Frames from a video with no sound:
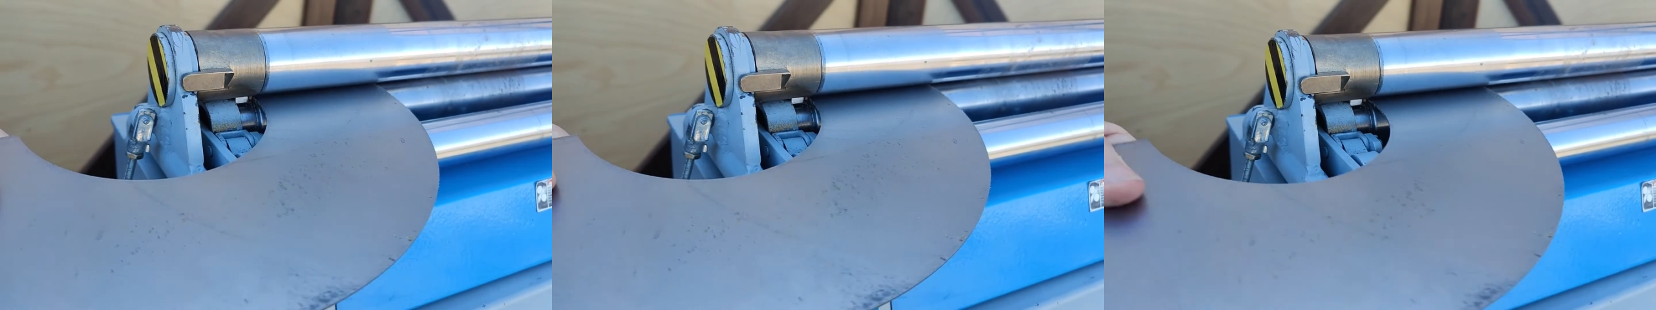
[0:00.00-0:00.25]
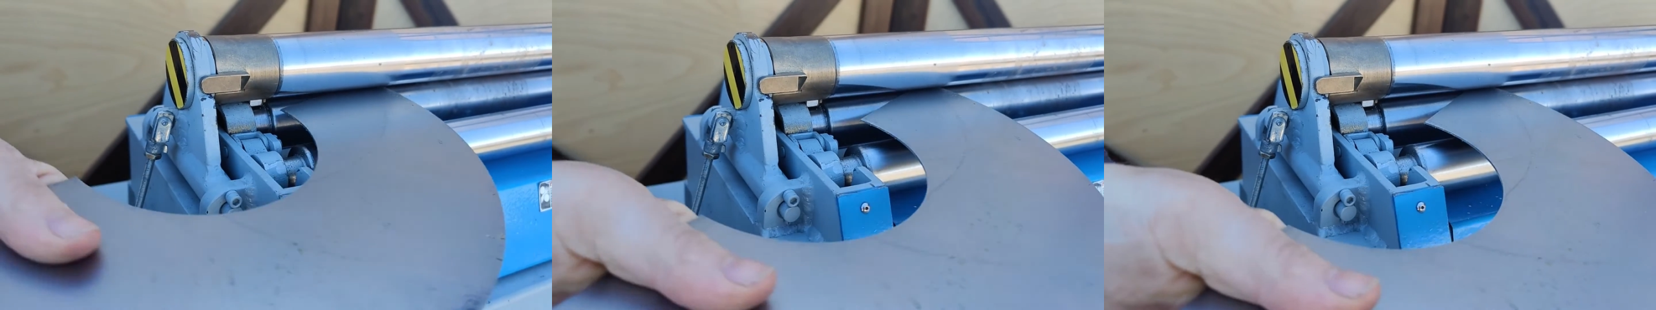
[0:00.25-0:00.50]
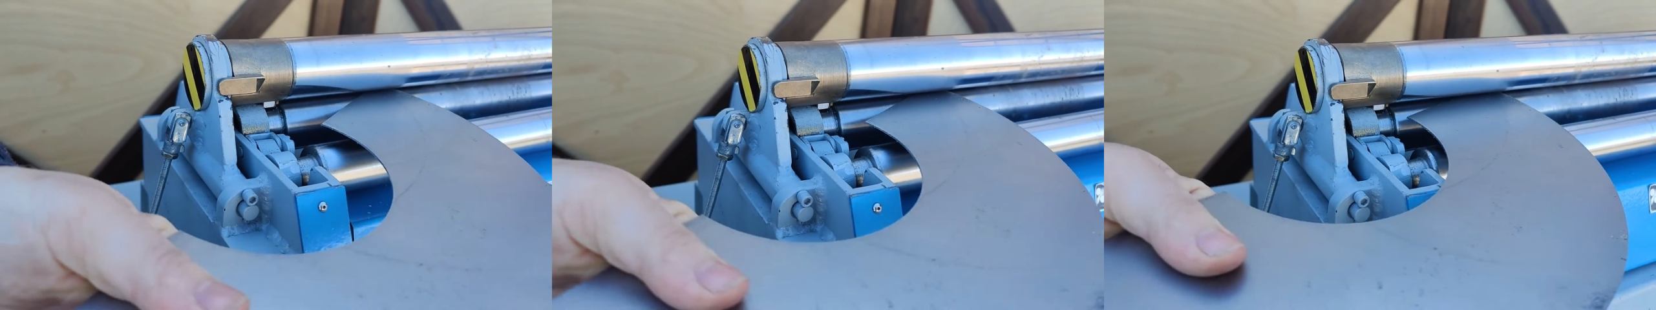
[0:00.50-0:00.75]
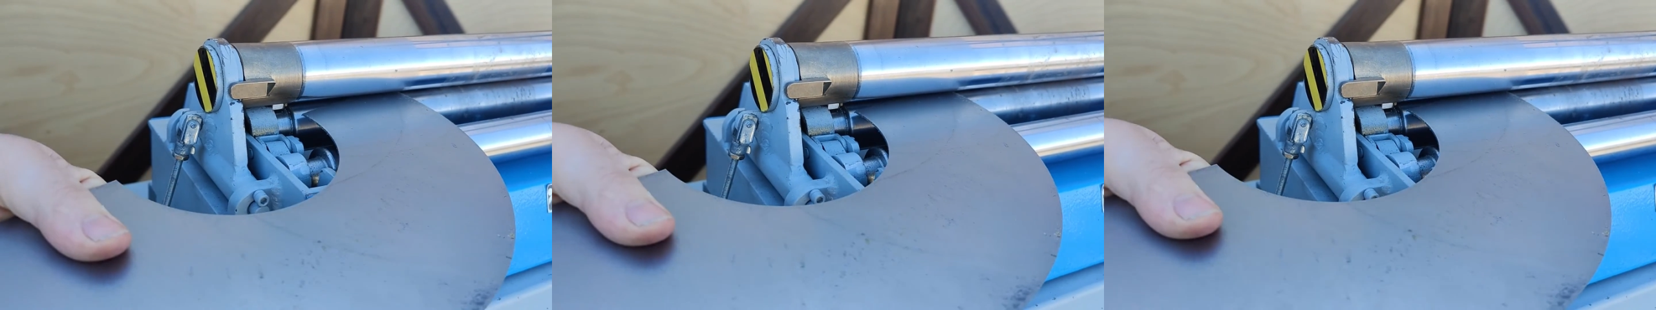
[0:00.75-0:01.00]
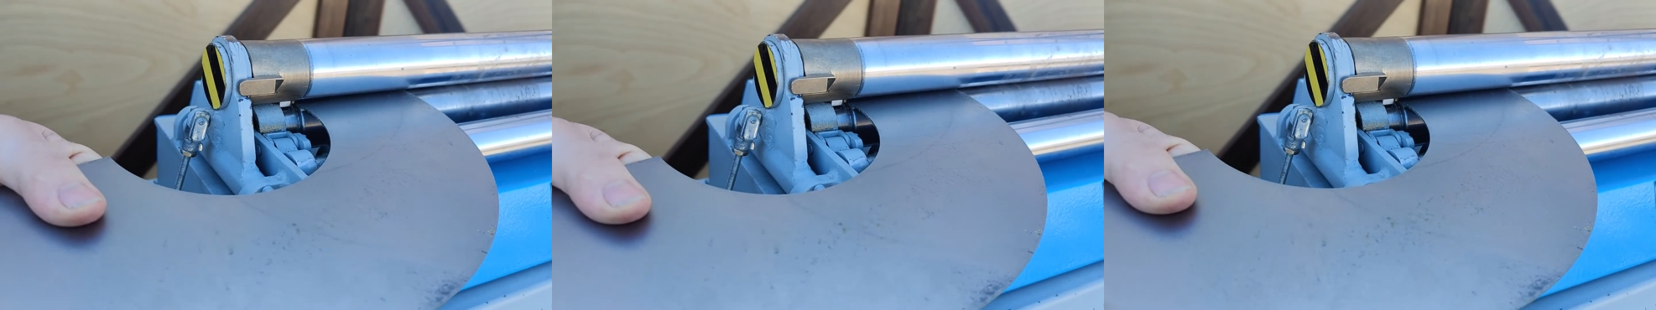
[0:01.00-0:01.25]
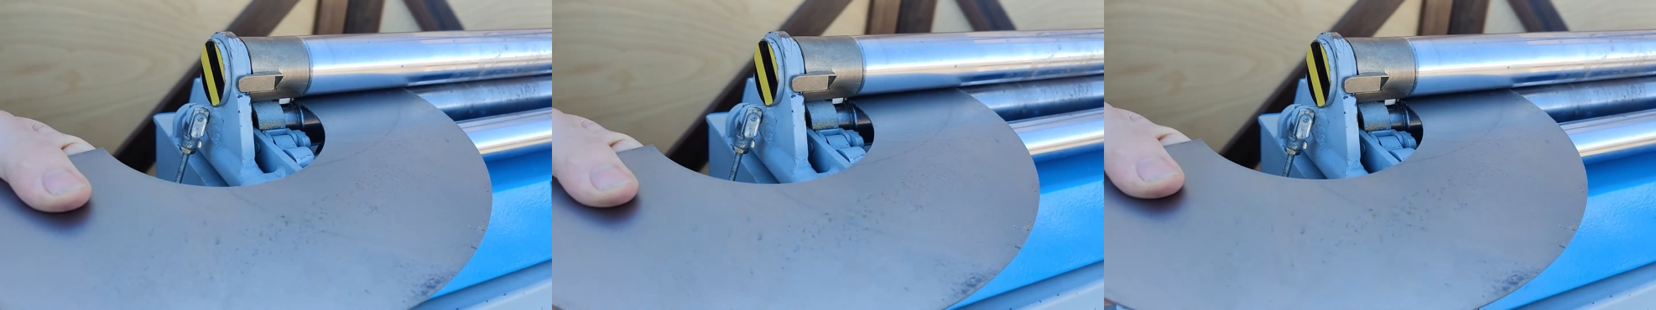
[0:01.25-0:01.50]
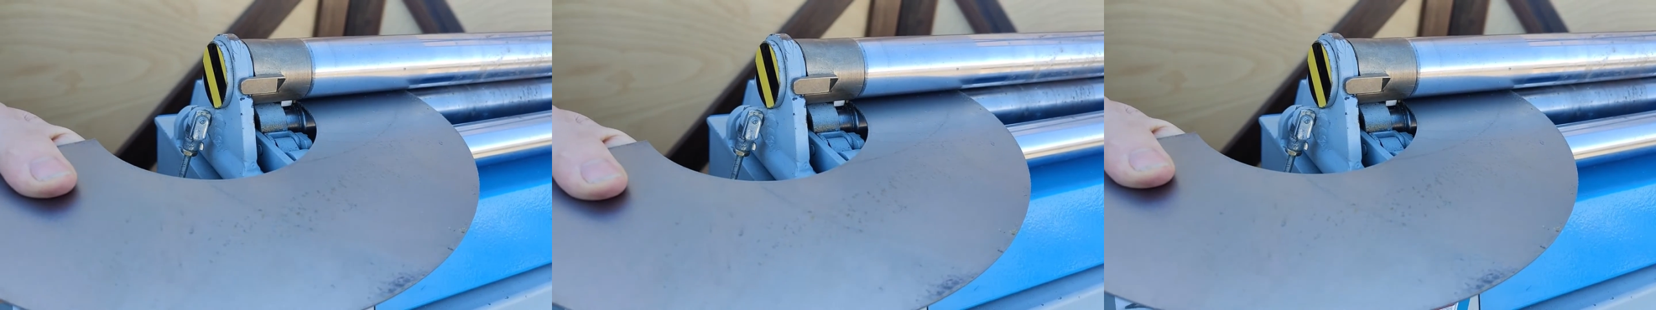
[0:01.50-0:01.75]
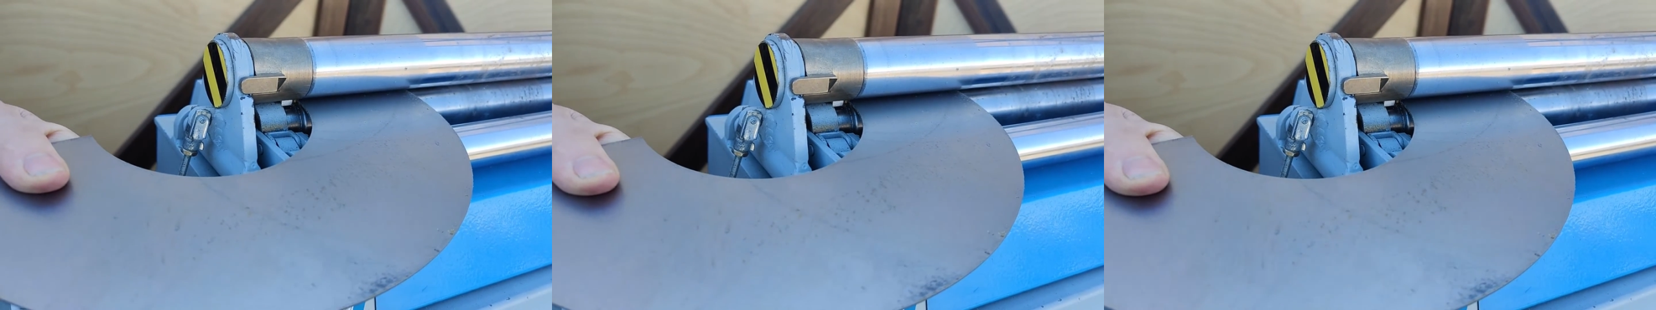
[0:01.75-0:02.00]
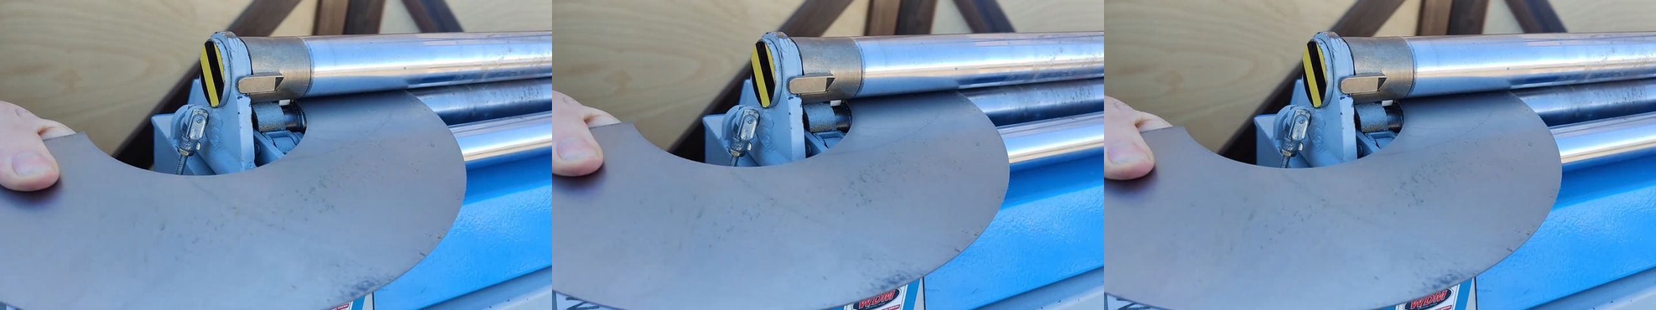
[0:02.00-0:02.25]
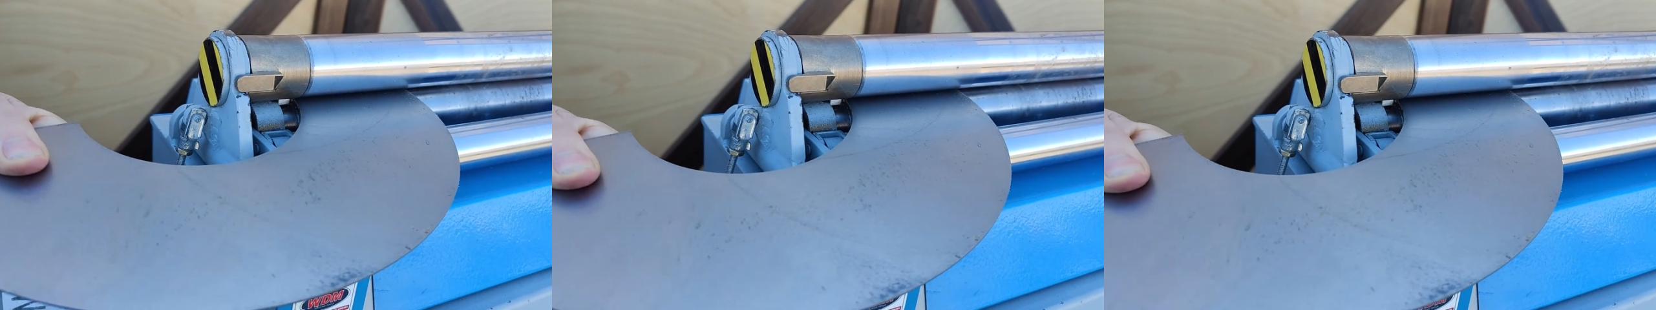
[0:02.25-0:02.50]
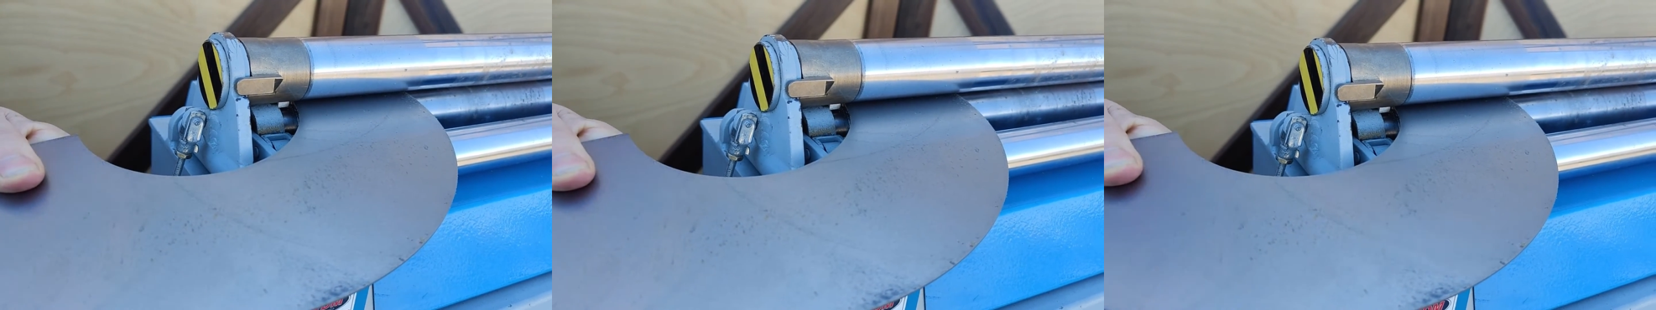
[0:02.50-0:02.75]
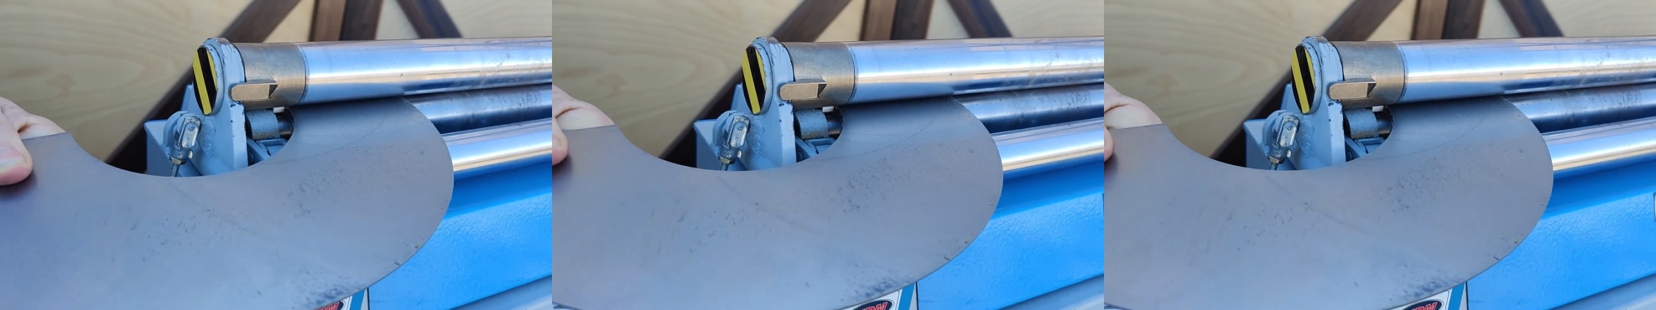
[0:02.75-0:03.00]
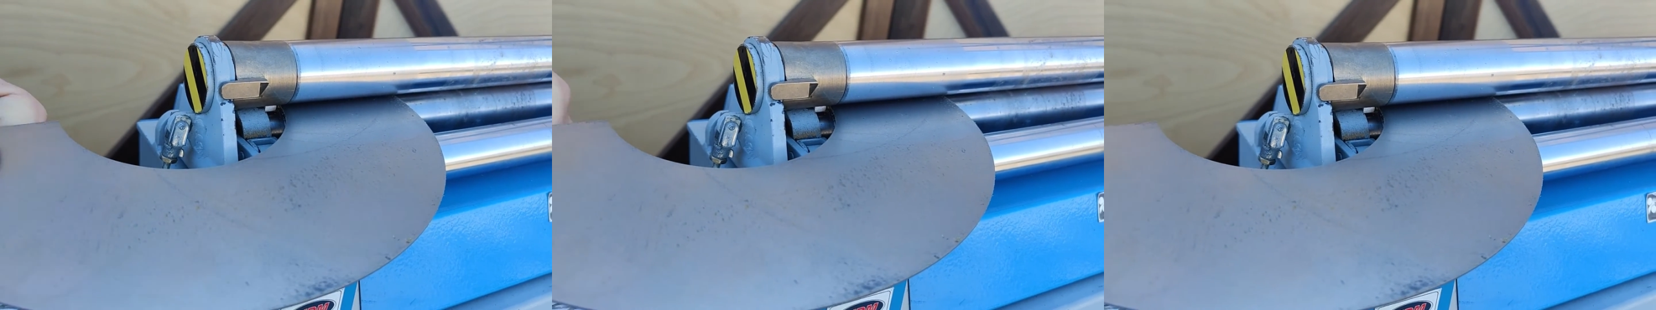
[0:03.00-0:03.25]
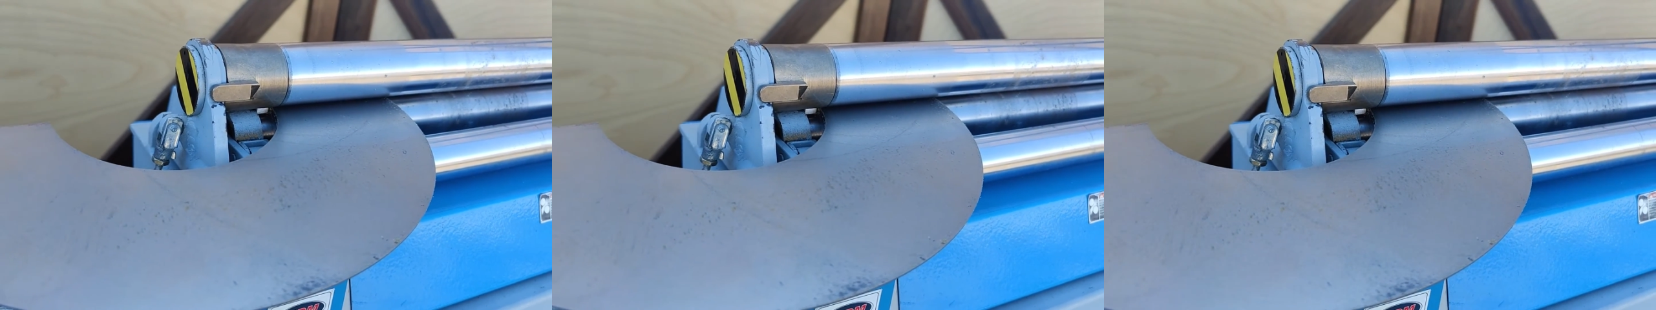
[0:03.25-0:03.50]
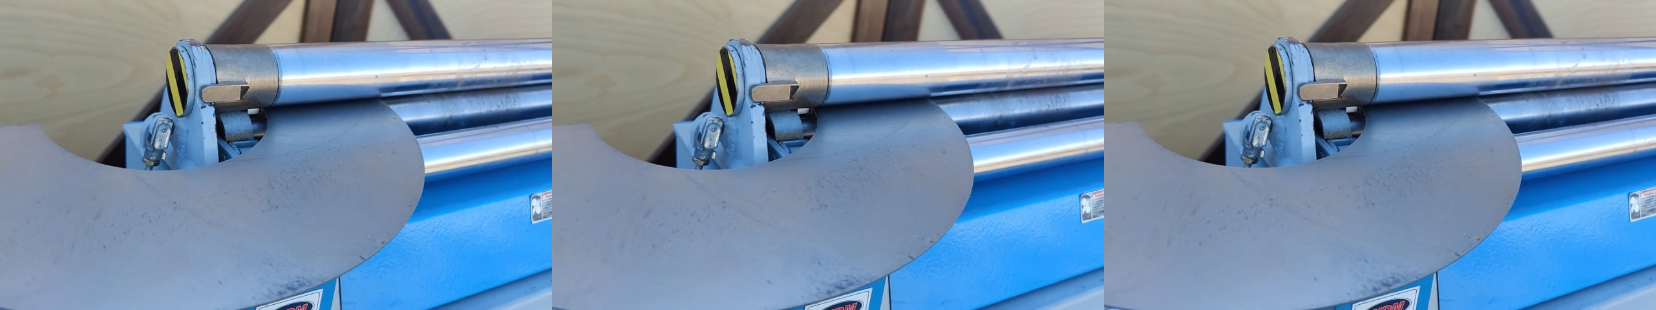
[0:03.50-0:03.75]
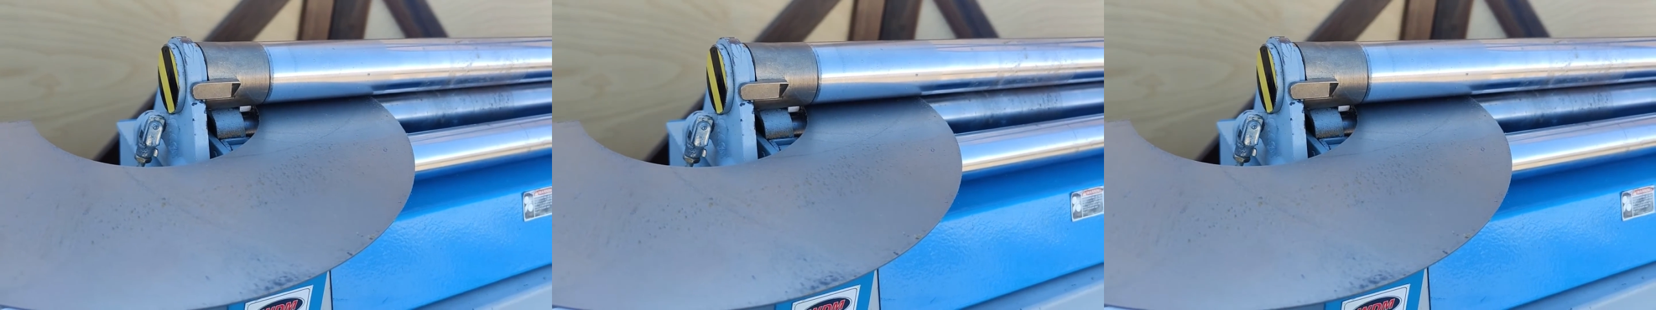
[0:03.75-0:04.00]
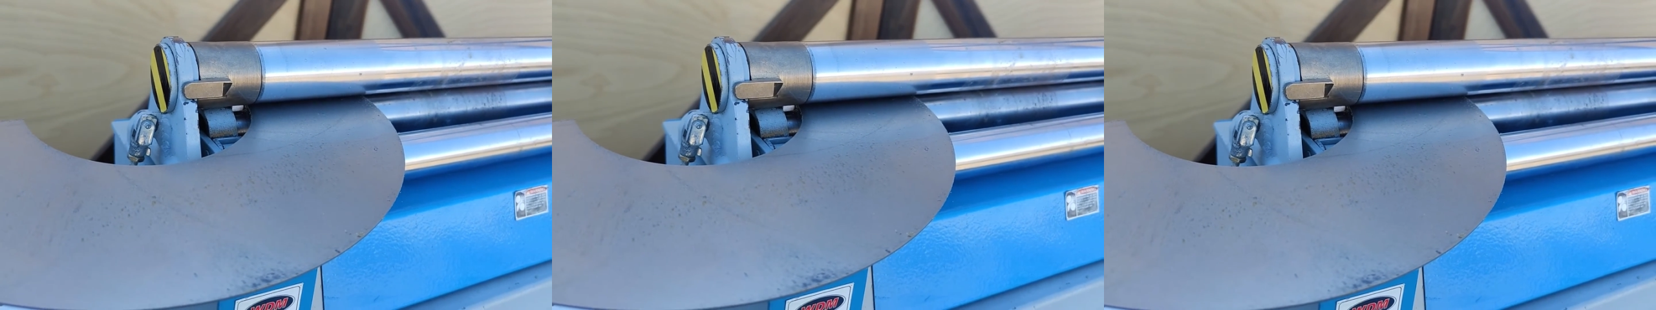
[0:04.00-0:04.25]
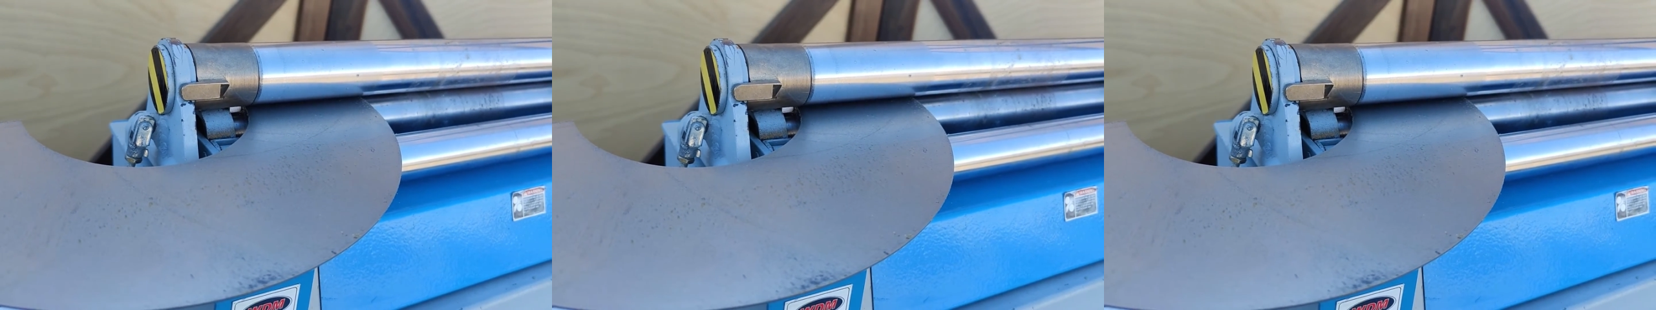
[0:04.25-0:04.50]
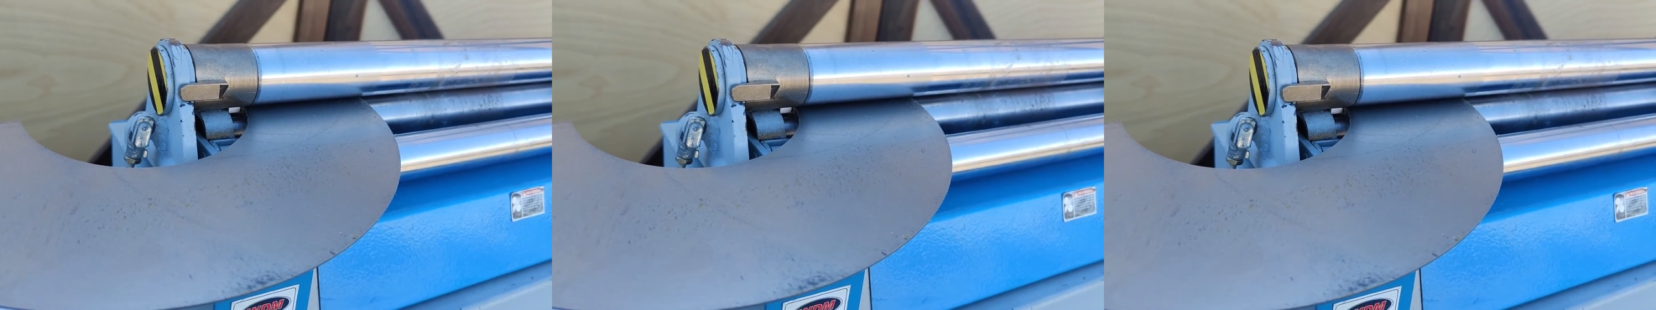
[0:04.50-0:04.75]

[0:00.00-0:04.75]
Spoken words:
[unreadable: no face in view]